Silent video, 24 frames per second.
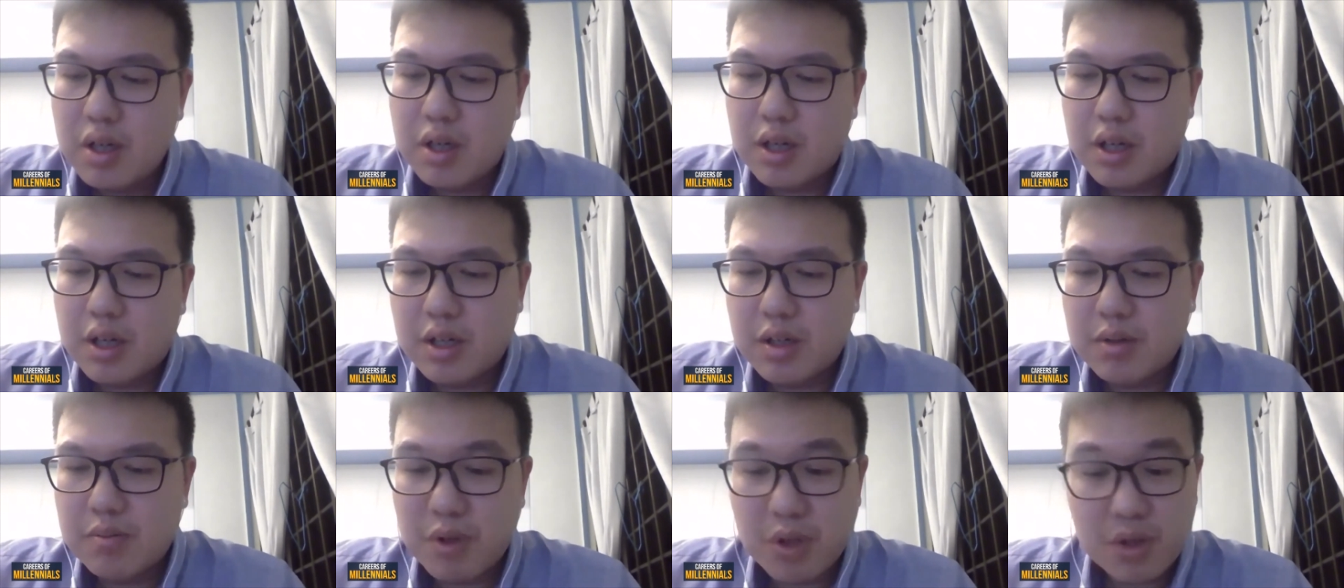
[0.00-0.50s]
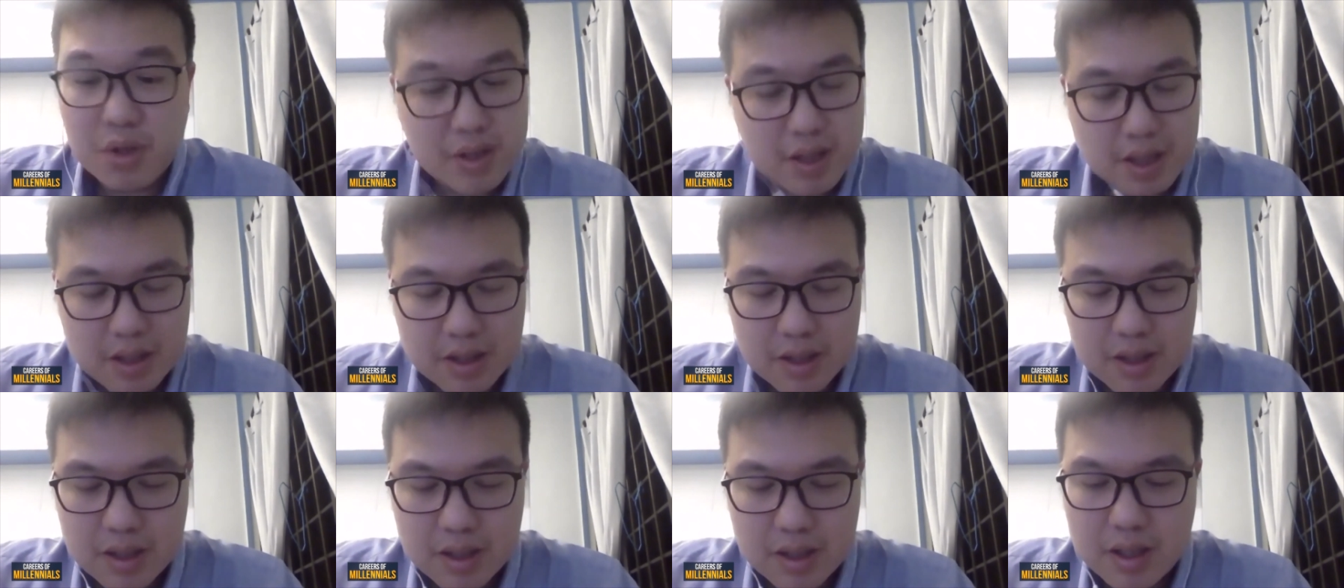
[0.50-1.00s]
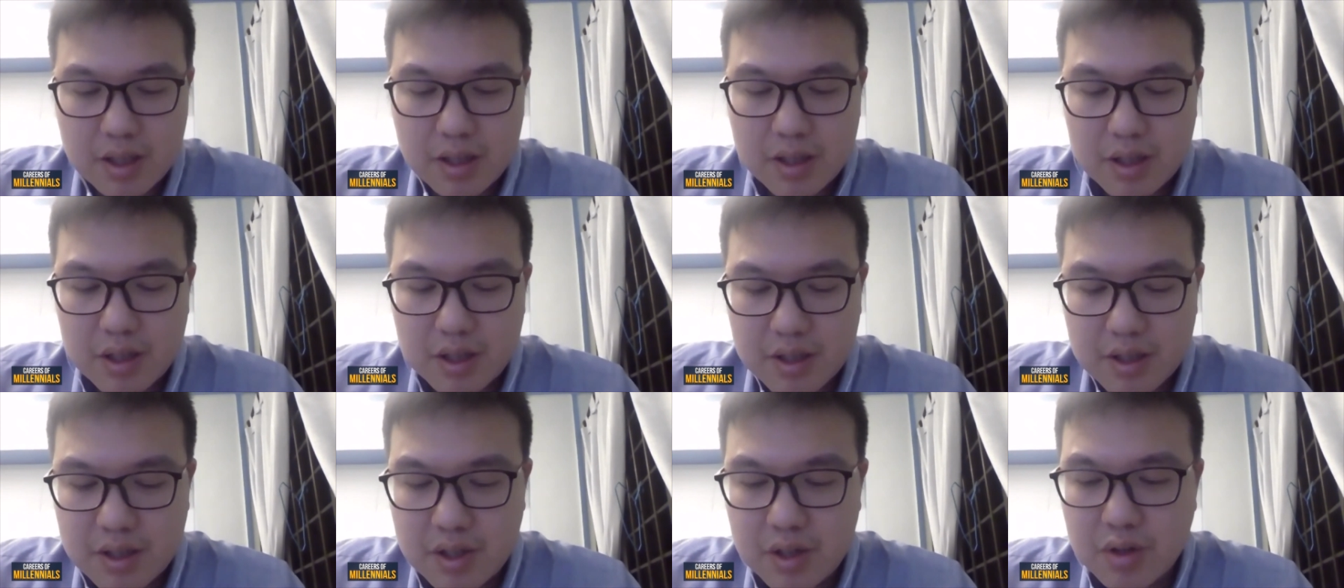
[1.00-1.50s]
because
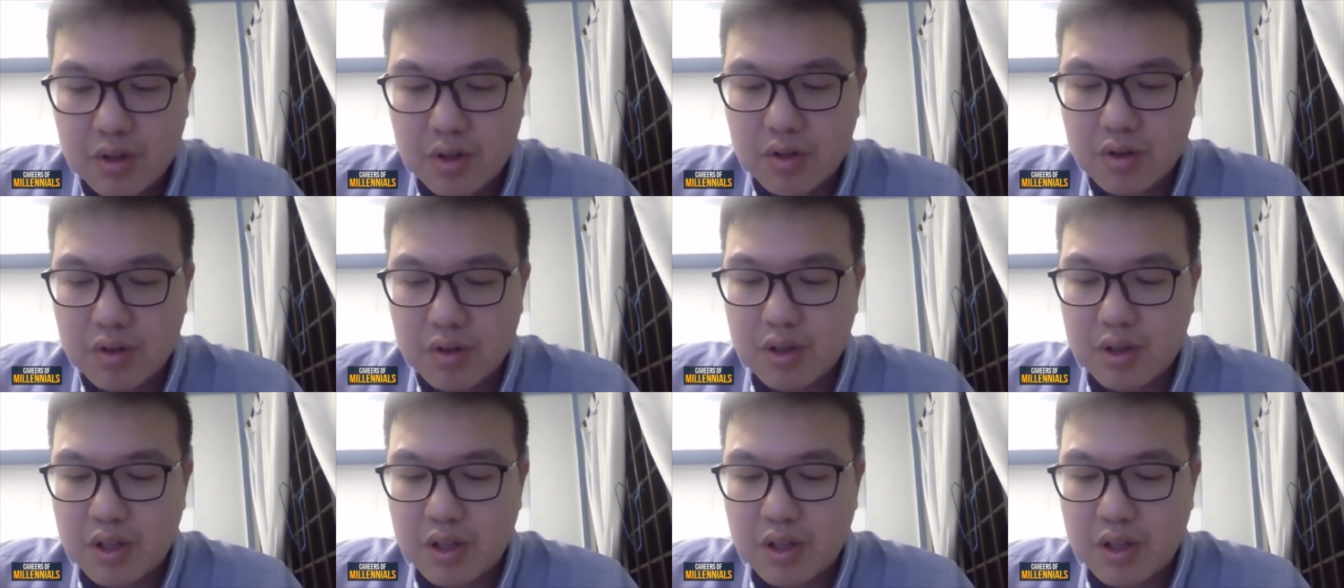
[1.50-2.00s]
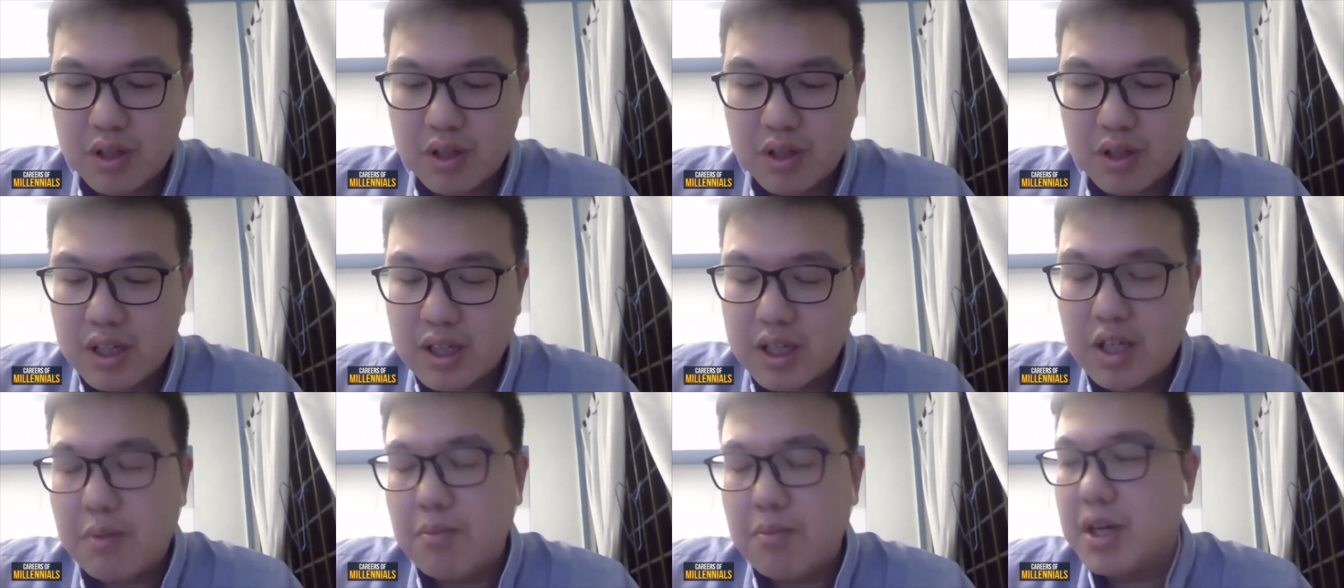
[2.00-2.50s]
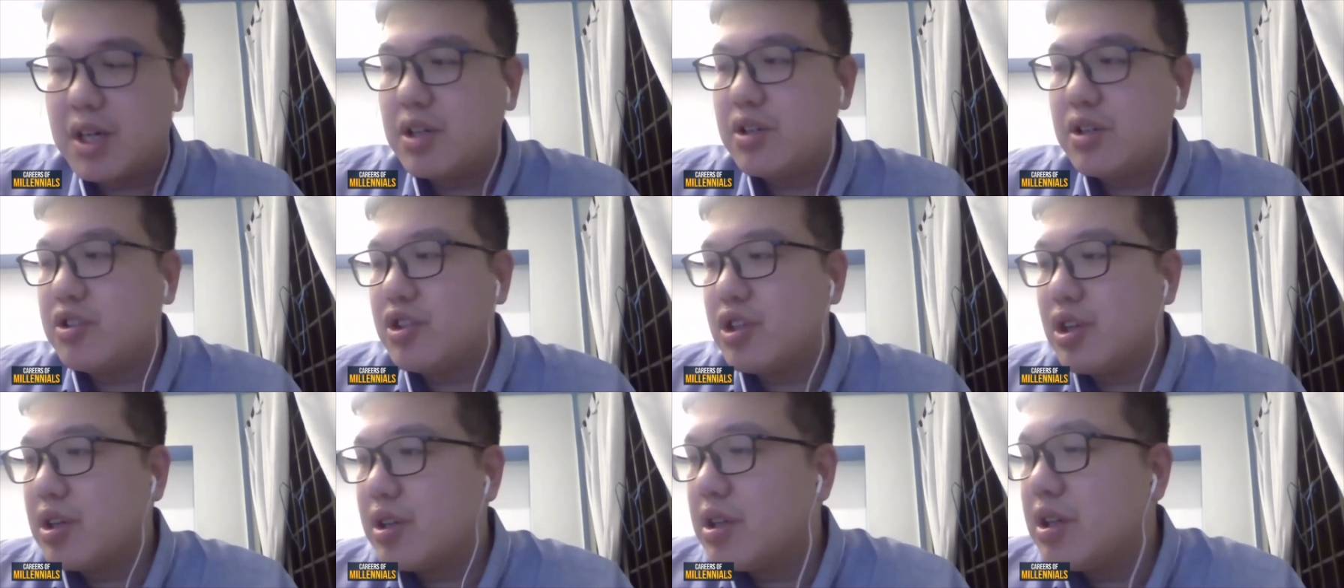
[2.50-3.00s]
it's still early in my
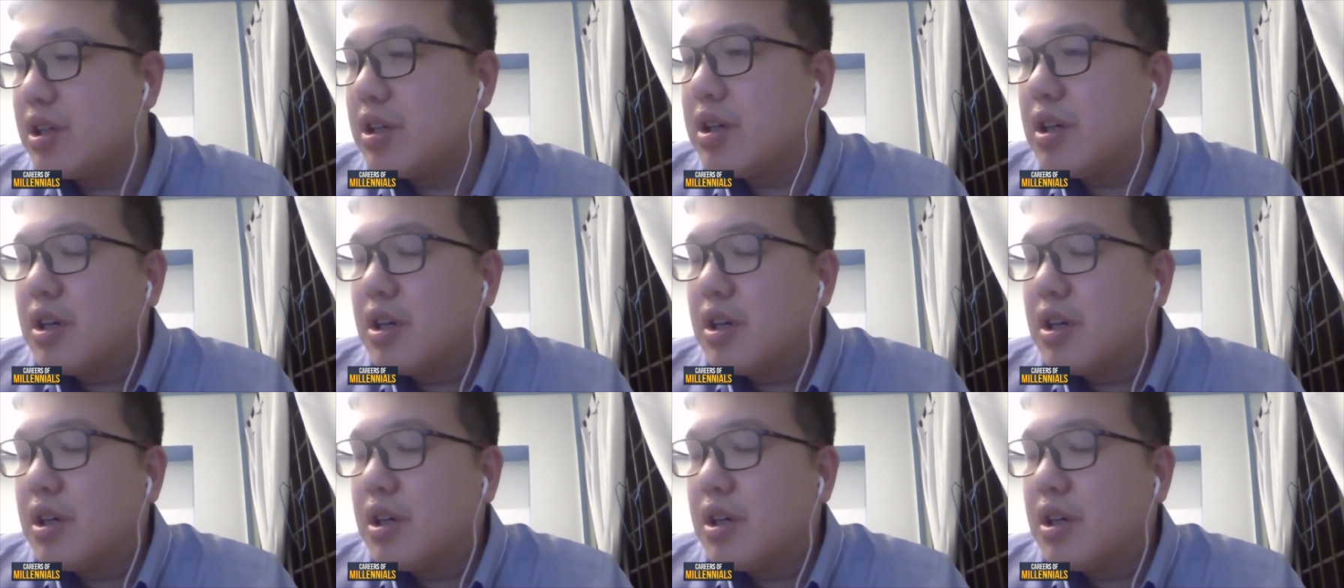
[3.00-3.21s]
journey.